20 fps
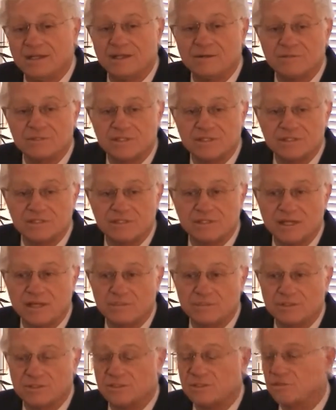that was his
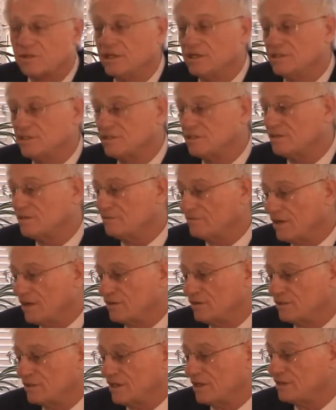demonstration of
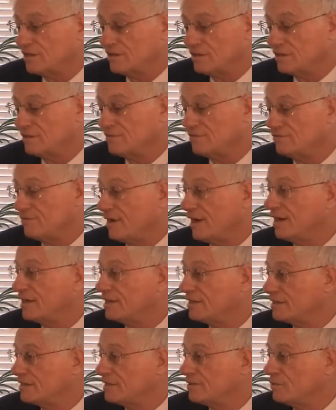how young and
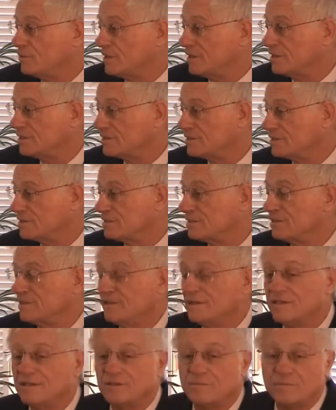vital he was
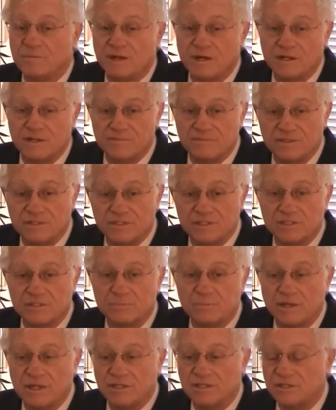and part of his
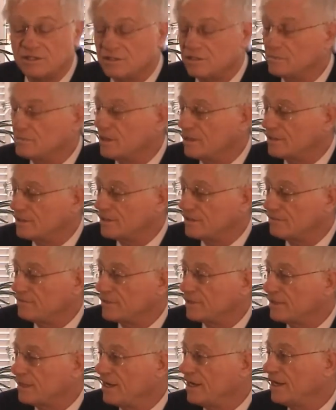expression about
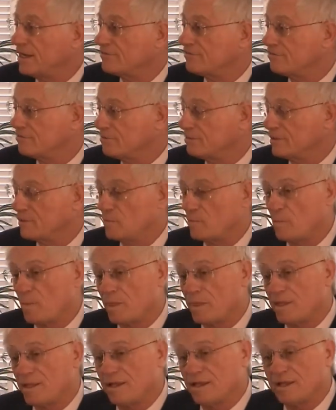living life. But
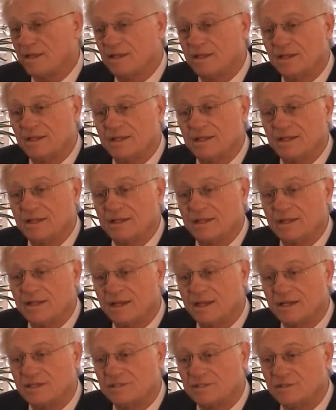
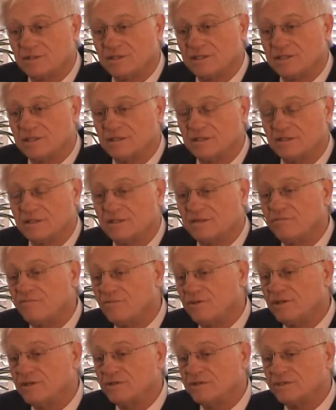I certainly
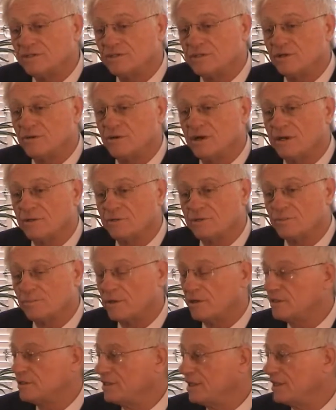didn't feel as though I was
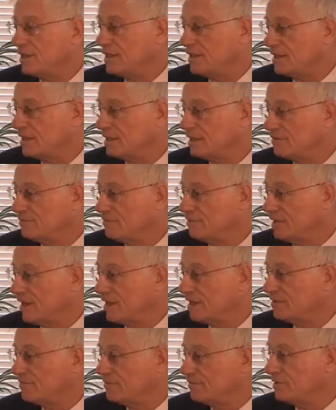partaking of
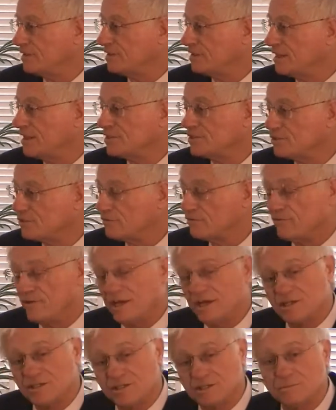life in a lesser
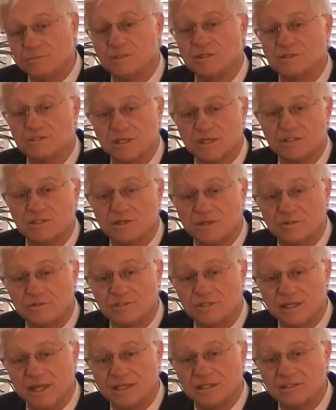fashion because I
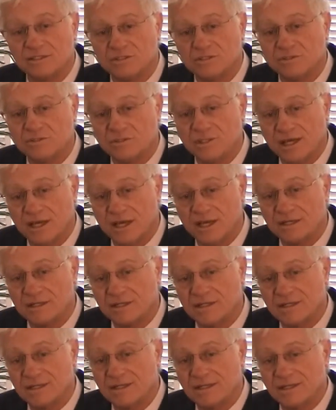chose not to do
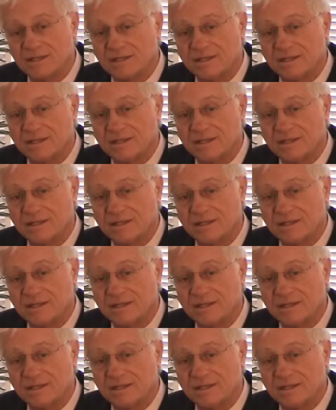that.